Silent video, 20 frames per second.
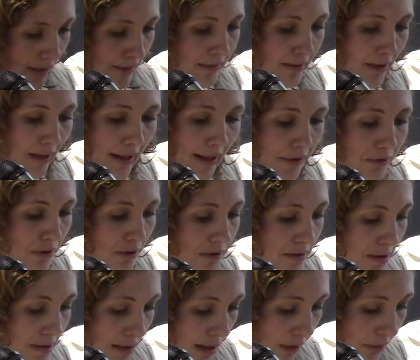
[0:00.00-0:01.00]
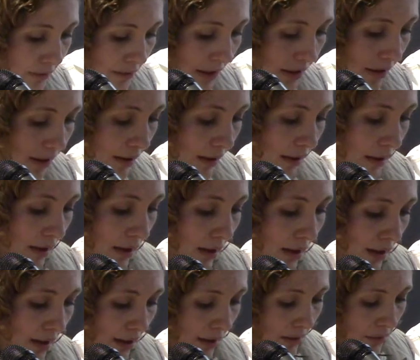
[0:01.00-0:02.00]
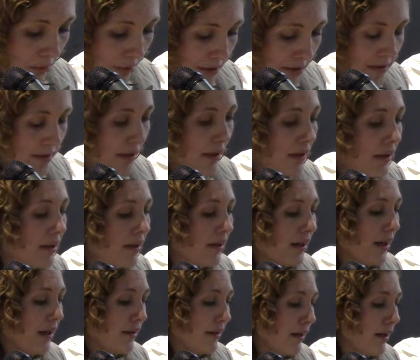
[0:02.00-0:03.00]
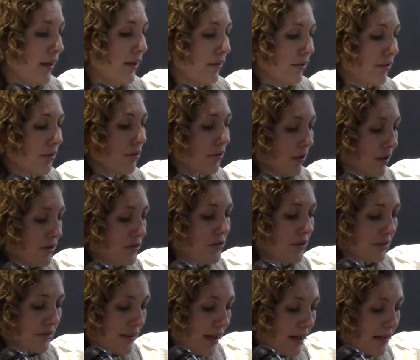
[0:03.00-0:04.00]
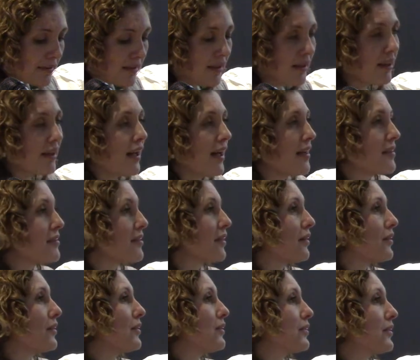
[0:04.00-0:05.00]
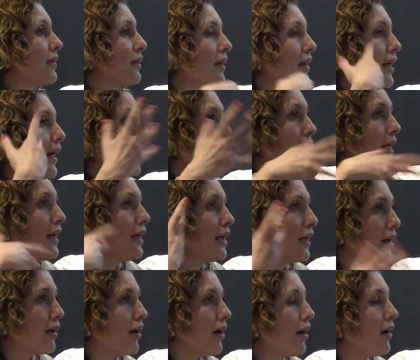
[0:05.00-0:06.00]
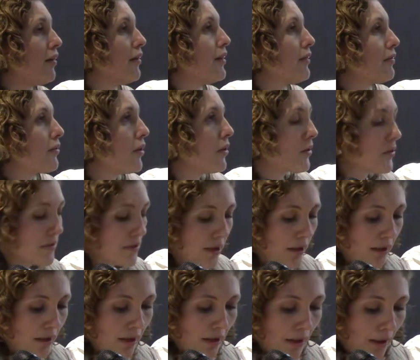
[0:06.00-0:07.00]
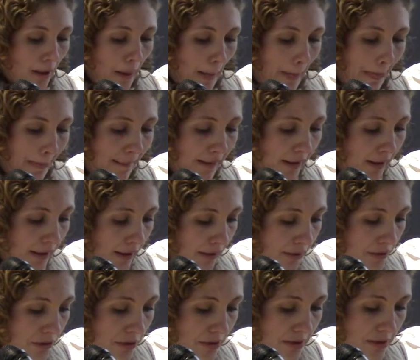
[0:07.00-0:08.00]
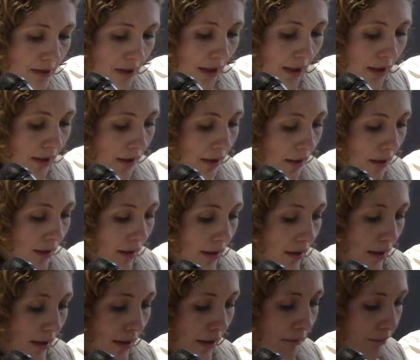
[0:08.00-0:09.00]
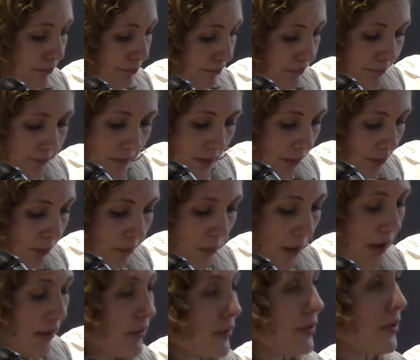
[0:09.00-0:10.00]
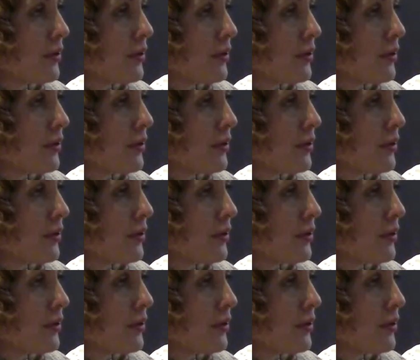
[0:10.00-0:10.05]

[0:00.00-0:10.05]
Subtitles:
intellectuals, is how they critique and you know, contradict the classicals, Lenin and all, and Rosa, to say, well,